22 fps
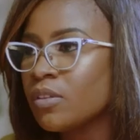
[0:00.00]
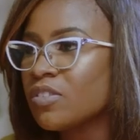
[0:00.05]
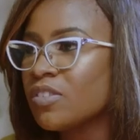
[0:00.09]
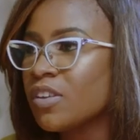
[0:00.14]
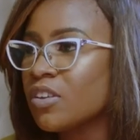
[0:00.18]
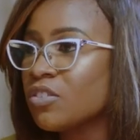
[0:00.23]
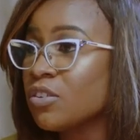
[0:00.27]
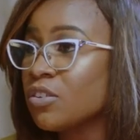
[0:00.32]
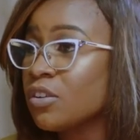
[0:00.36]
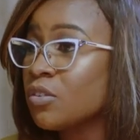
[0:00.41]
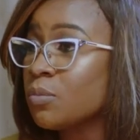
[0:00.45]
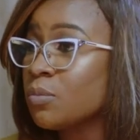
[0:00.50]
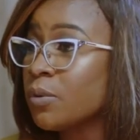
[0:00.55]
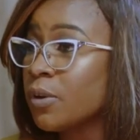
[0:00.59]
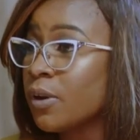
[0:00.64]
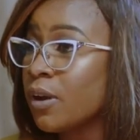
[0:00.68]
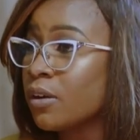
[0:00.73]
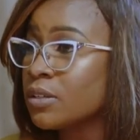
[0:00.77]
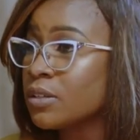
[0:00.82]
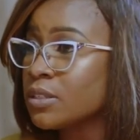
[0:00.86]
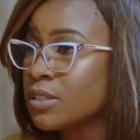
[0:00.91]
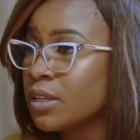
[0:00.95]
The station has
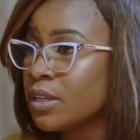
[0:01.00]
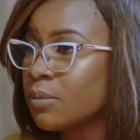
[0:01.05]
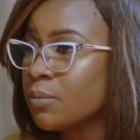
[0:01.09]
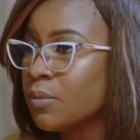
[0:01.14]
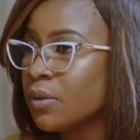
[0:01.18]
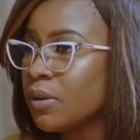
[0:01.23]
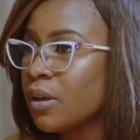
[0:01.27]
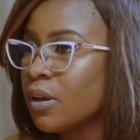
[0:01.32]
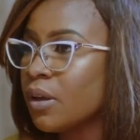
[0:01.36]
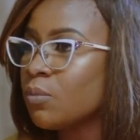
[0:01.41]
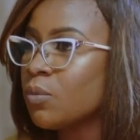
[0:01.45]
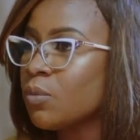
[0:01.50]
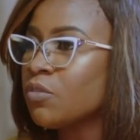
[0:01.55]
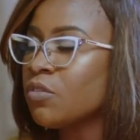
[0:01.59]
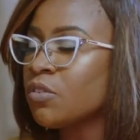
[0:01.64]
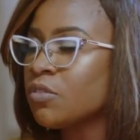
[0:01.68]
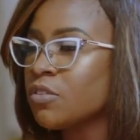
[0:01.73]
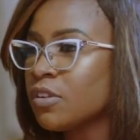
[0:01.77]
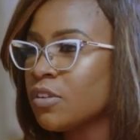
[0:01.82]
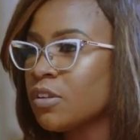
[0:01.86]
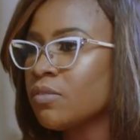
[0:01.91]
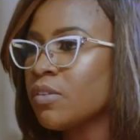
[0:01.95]
put out a statement,
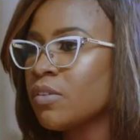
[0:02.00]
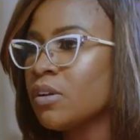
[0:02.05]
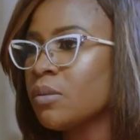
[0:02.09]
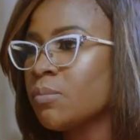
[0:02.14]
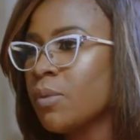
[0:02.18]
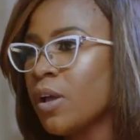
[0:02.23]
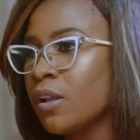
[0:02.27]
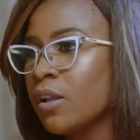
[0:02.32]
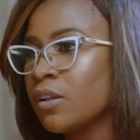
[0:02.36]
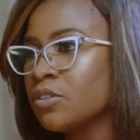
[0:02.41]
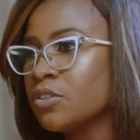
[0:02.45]
and we've received